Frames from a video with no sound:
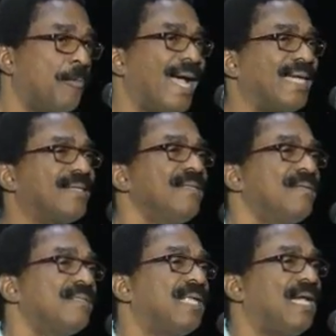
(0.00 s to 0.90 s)
when
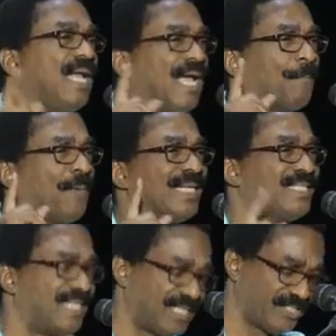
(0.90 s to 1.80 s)
the late
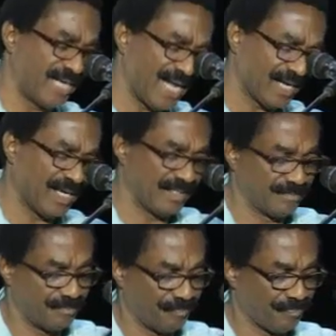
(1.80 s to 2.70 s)
President Jagan,